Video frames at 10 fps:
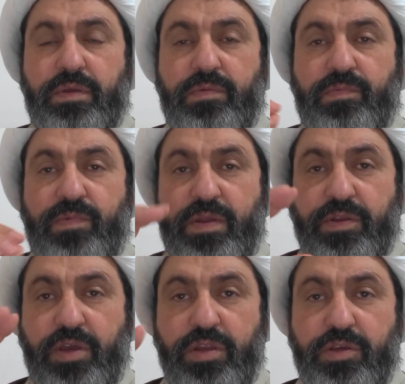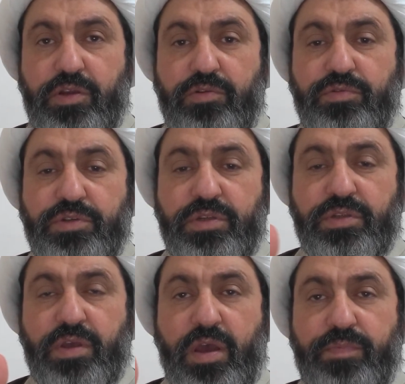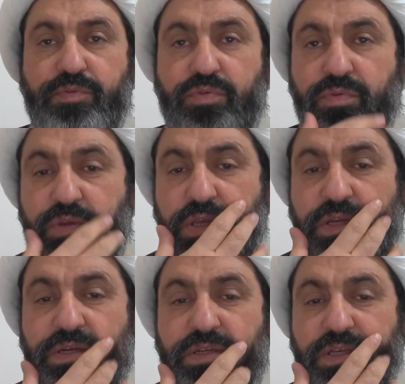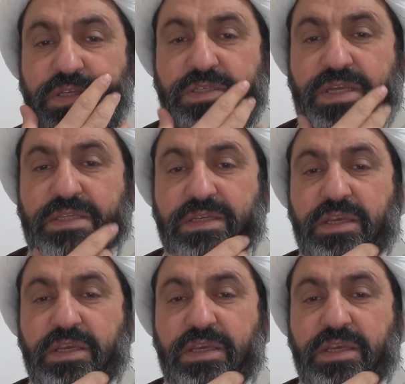one conclusion up to here is that